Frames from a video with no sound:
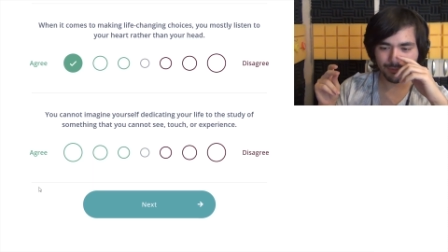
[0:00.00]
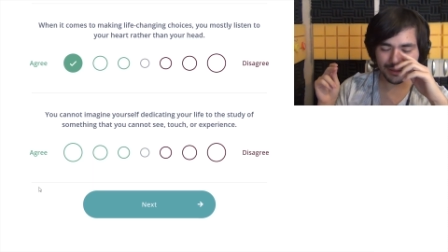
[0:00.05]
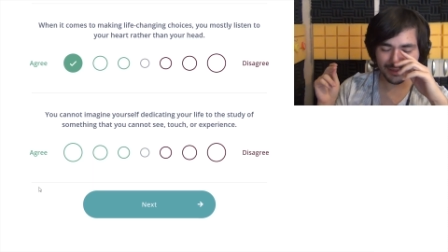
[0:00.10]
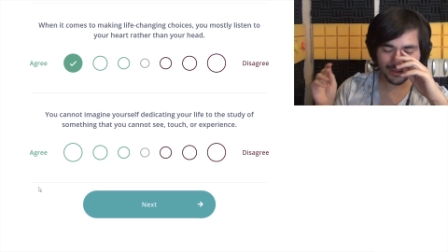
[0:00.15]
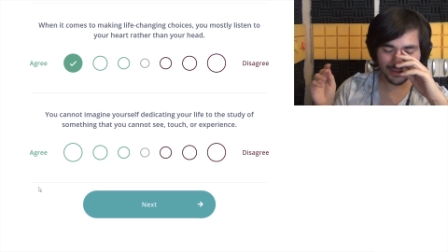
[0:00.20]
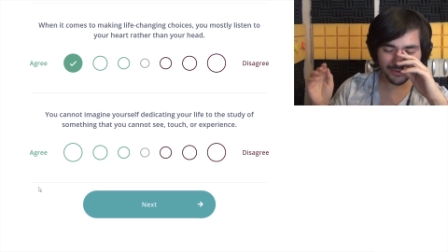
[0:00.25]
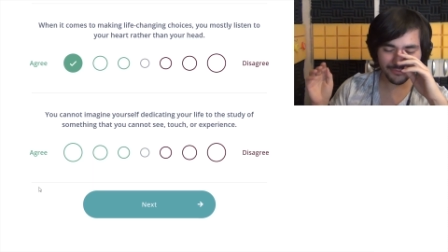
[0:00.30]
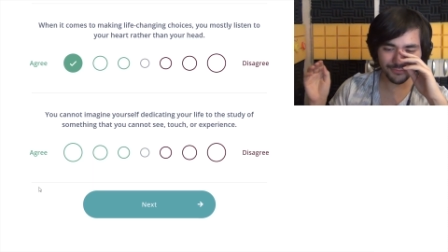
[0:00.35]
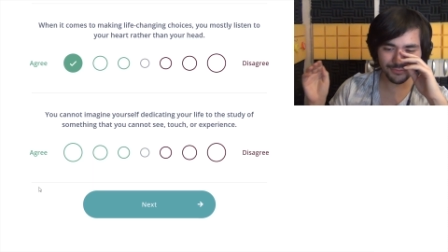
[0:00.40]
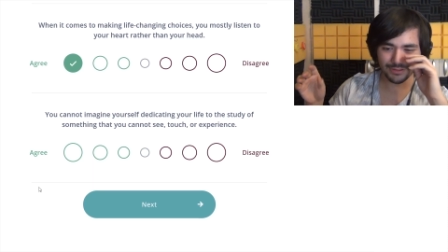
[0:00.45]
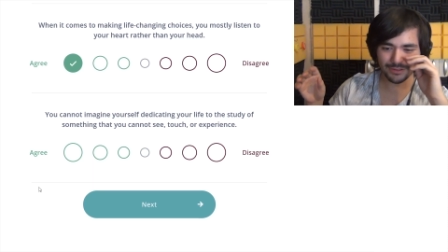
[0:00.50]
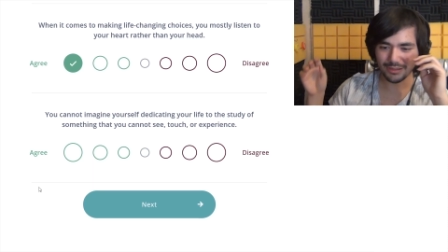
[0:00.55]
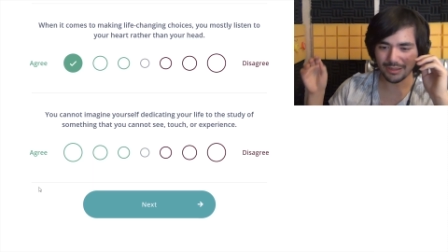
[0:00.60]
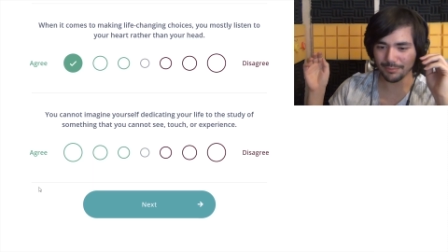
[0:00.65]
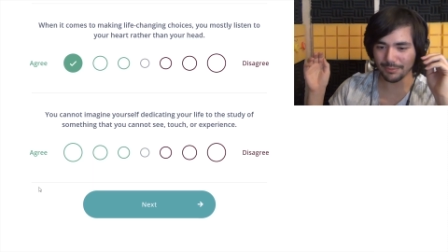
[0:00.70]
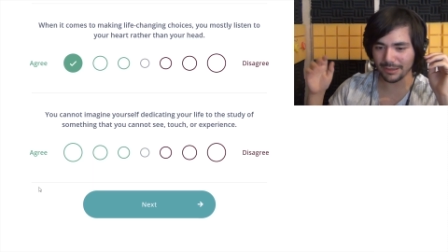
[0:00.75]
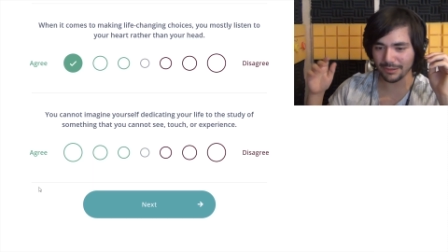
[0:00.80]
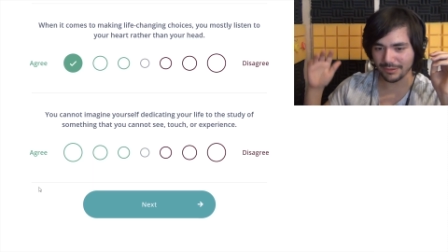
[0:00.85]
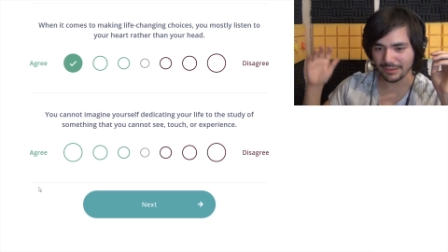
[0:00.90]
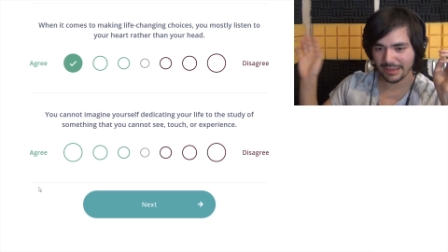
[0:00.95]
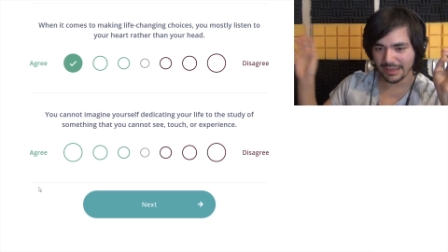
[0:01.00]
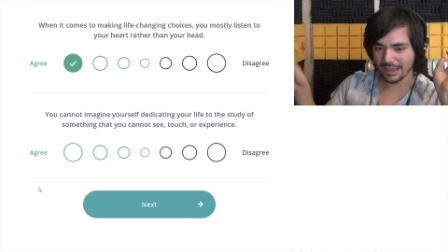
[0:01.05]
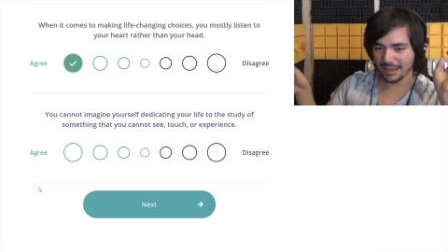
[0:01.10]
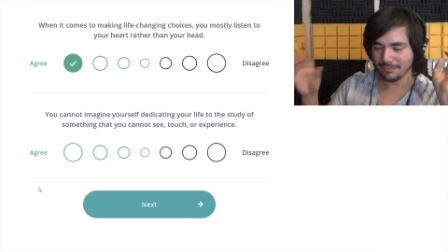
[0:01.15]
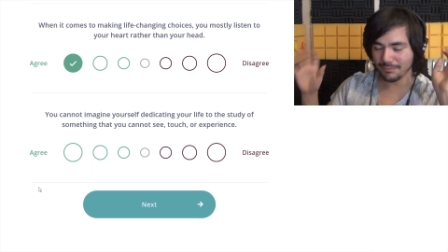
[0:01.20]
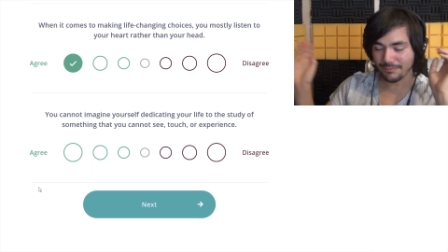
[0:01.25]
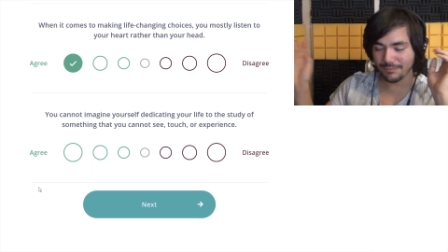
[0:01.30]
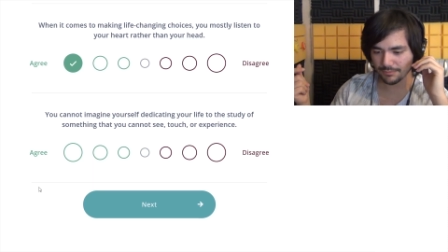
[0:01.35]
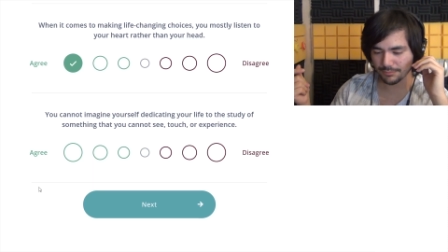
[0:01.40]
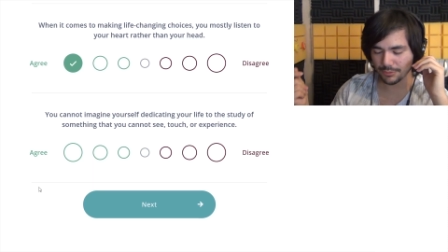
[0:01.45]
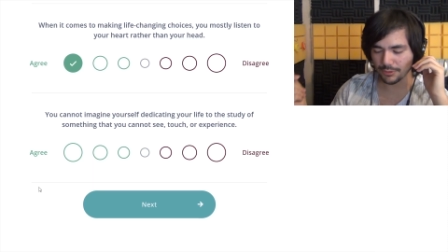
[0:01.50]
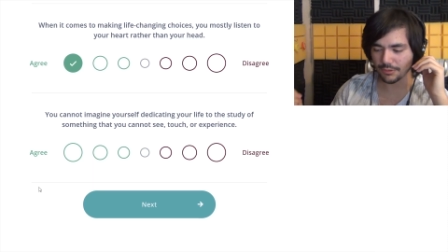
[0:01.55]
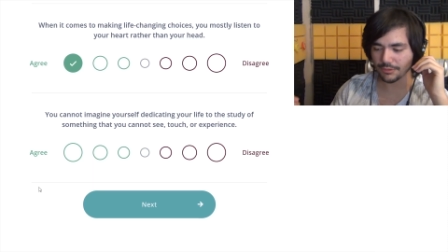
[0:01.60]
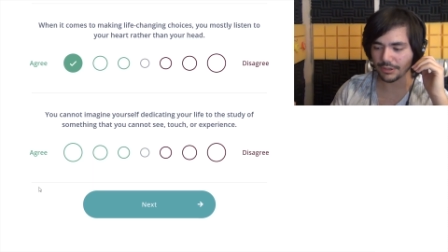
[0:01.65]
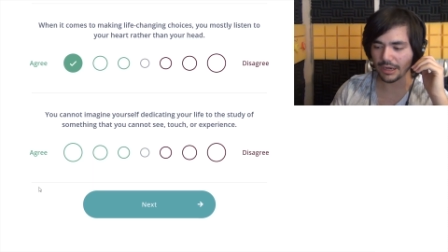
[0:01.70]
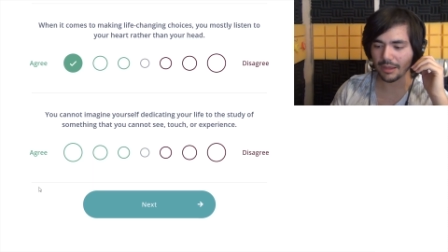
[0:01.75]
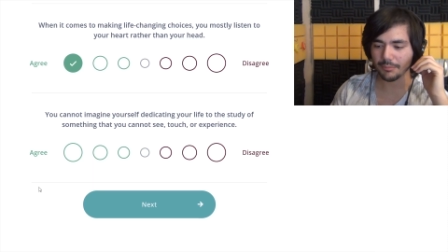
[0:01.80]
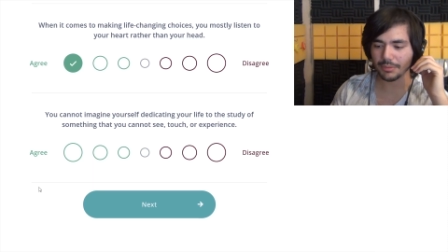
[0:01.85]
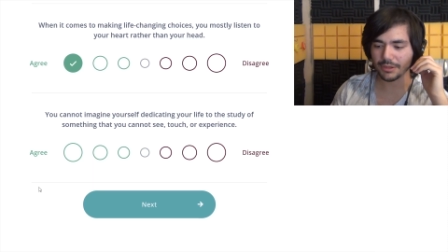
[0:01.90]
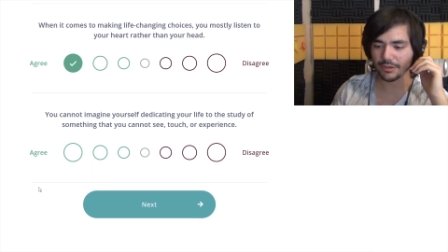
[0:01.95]
be careful about the game
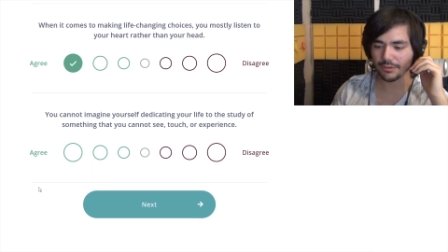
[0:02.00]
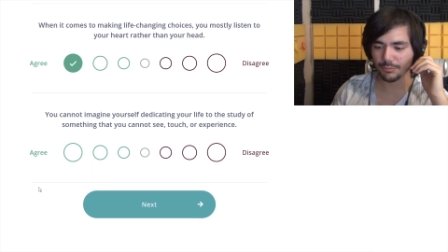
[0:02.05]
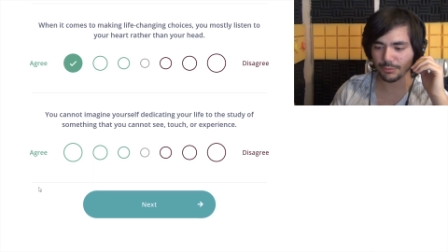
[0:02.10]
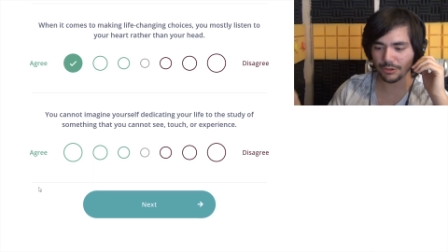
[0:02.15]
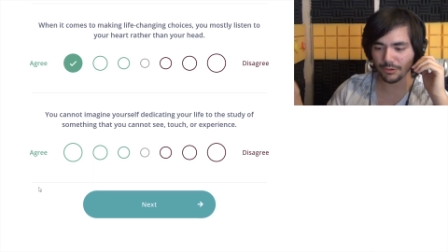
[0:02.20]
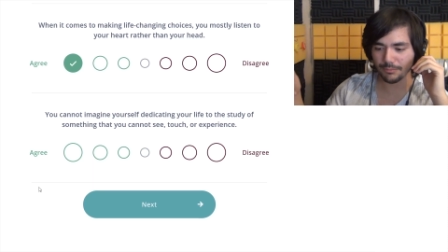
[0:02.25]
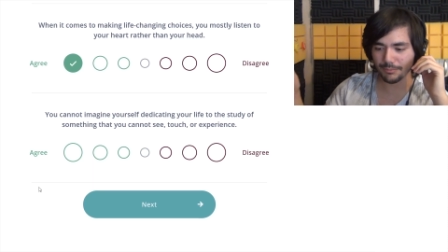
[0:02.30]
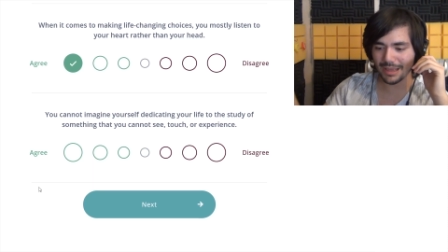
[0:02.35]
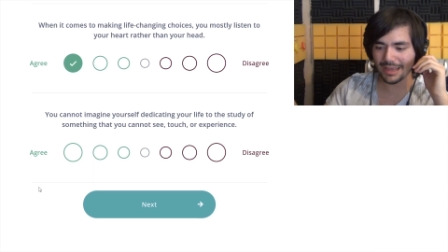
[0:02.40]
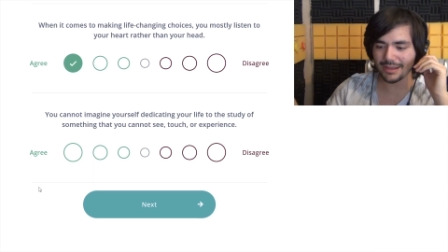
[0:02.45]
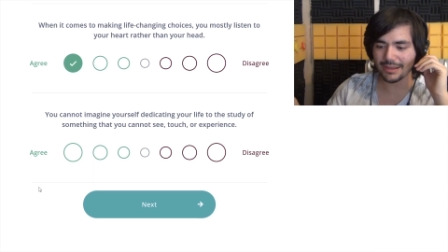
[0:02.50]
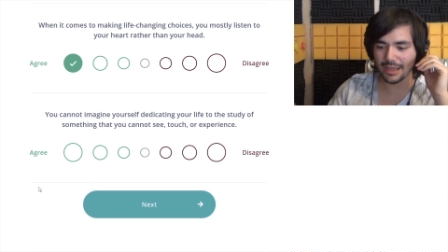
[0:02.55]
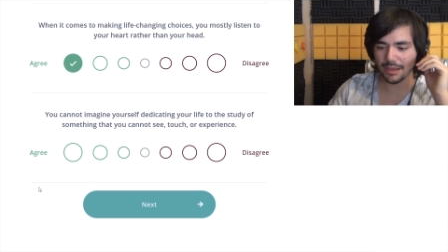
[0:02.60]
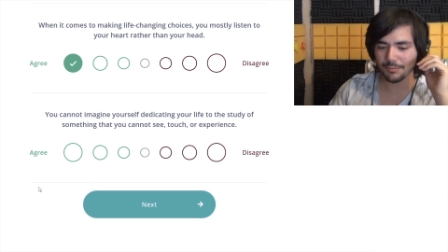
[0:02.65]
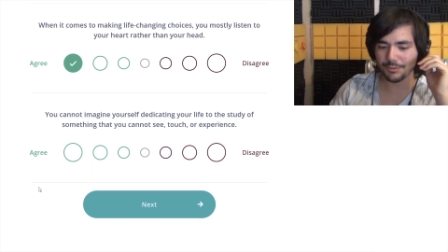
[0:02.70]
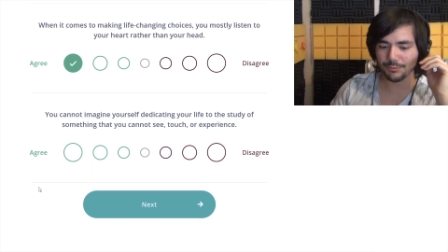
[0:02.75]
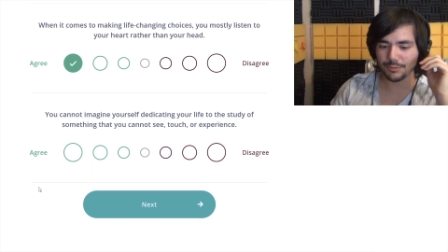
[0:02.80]
program because we don't make games.